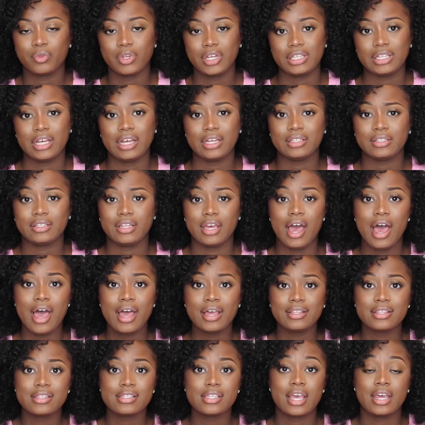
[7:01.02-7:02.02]
really like the
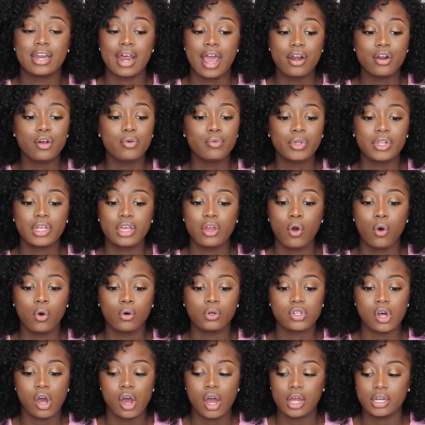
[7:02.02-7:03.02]
ends, and I don't really
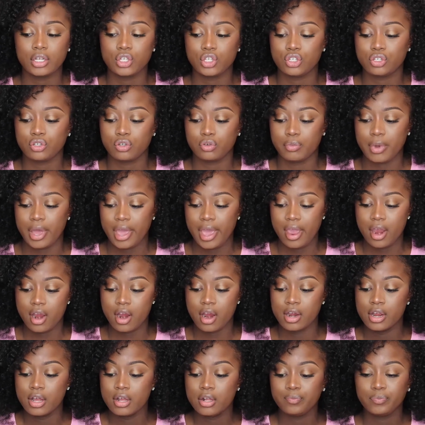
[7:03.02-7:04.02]
hold on to my
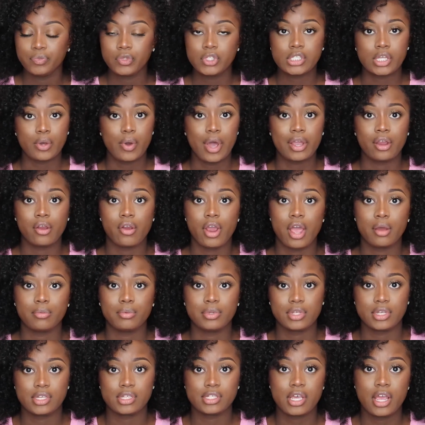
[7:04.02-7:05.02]
hair. So I
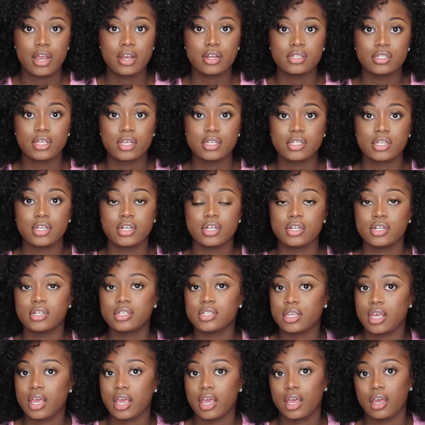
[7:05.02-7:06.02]
grabbed these hair
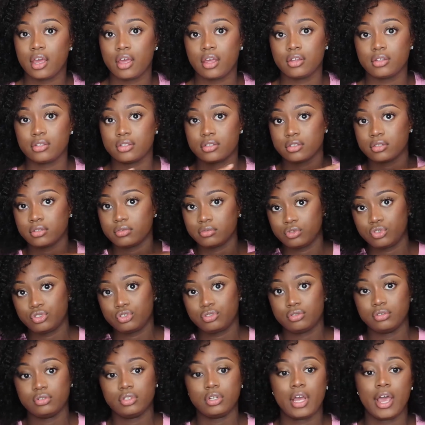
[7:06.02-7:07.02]
scissors and
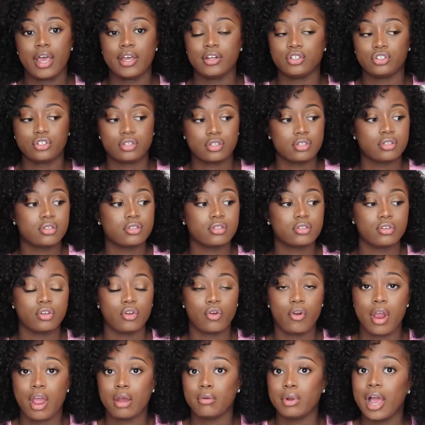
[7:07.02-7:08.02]
I just
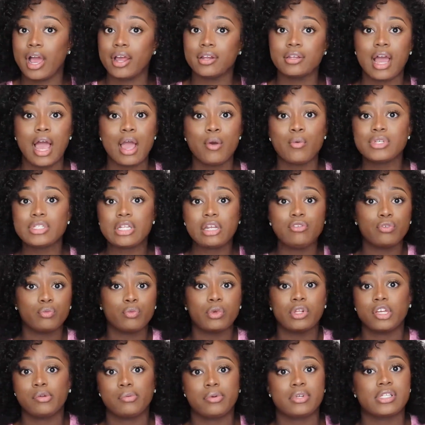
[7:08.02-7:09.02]
grabbed, I wasn't even
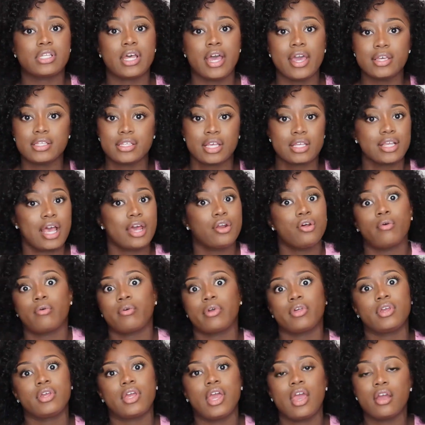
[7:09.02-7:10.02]
really precise because I don't
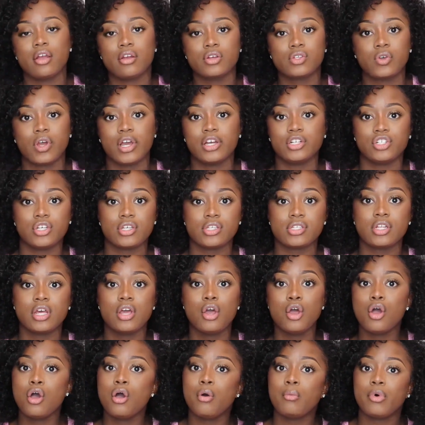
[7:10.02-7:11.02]
really care. So I just
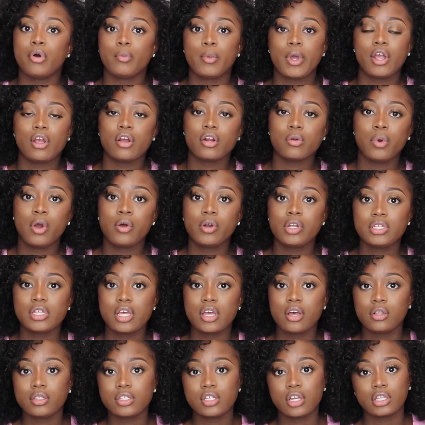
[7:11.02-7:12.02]
put my hair in a
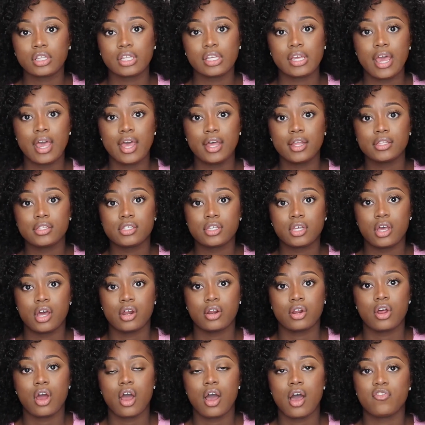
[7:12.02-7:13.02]
ponytail, took the ends,
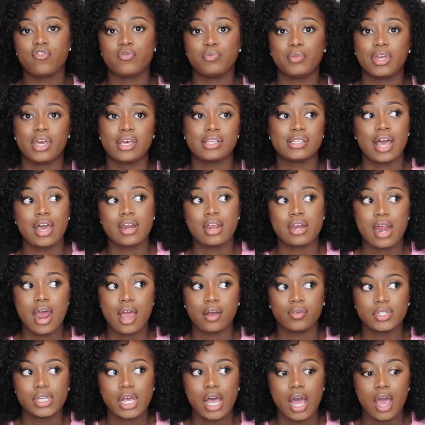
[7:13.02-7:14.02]
cut it off because I didn't
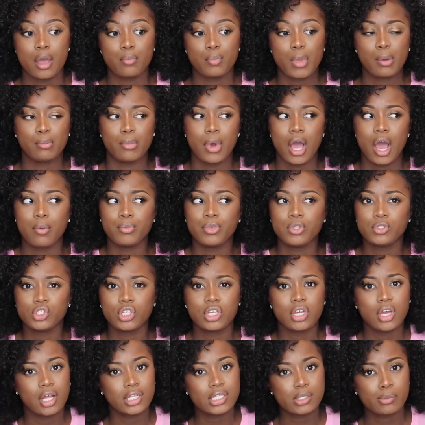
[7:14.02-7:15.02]
have time. My mom
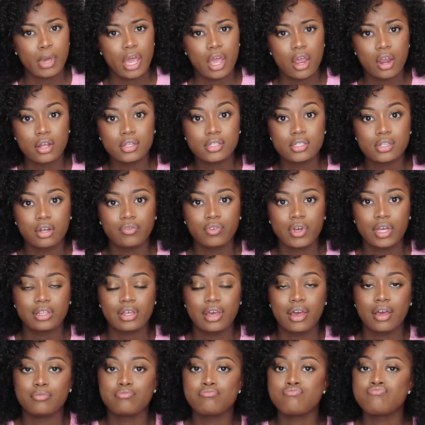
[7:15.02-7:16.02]
usually cuts my hair and stuff like
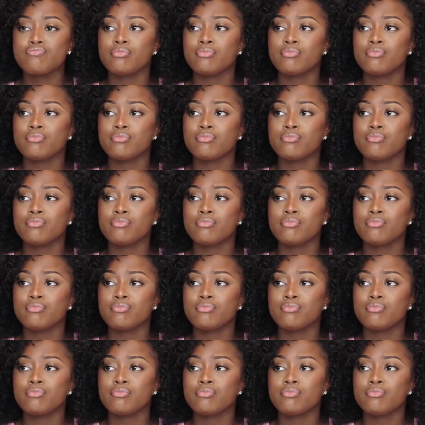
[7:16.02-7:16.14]
that,